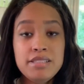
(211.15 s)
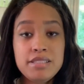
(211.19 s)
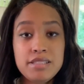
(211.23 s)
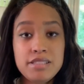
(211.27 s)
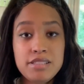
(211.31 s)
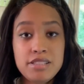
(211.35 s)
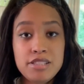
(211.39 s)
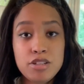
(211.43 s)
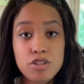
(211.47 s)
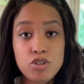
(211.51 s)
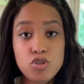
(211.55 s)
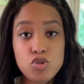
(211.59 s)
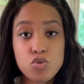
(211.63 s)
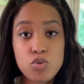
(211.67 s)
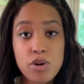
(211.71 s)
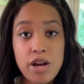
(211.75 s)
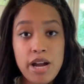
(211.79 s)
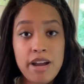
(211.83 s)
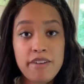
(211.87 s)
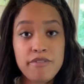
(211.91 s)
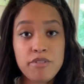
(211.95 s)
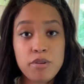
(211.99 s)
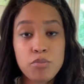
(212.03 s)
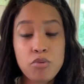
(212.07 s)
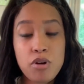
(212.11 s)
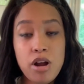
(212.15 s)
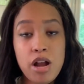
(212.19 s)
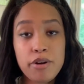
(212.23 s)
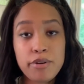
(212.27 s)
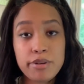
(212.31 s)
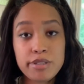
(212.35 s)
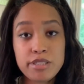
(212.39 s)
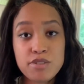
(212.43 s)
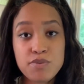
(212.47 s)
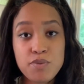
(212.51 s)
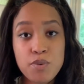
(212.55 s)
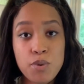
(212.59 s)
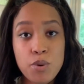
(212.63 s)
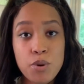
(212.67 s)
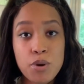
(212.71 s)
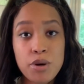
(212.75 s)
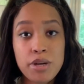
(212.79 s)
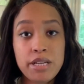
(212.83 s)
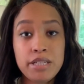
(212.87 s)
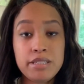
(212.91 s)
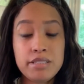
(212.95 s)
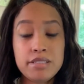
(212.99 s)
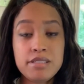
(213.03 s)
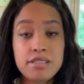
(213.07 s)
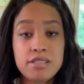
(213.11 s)
to still drive the progress
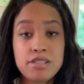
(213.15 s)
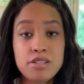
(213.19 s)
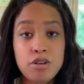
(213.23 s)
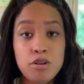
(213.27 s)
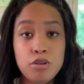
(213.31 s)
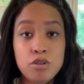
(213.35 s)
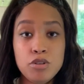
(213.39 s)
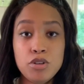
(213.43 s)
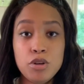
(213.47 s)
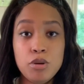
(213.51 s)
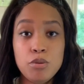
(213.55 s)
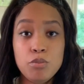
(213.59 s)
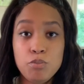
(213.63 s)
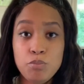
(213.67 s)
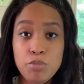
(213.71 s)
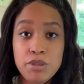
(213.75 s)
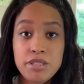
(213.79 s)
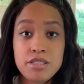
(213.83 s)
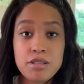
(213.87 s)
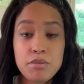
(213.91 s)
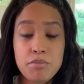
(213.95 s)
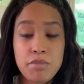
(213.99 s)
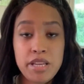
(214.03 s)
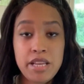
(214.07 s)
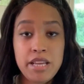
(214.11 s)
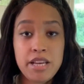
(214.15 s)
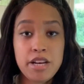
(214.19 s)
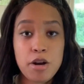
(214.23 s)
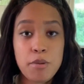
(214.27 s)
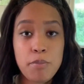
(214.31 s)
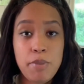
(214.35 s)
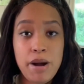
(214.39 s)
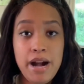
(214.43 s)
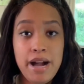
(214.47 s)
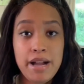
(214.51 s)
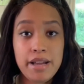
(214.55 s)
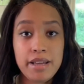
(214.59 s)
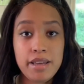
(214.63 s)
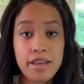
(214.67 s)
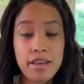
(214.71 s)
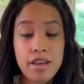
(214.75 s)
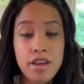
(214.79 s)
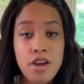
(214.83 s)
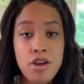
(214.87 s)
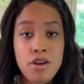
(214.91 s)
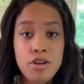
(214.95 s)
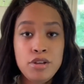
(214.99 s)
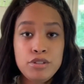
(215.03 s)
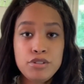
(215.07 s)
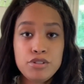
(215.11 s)
forward and to still, you know, put some money in our pocket.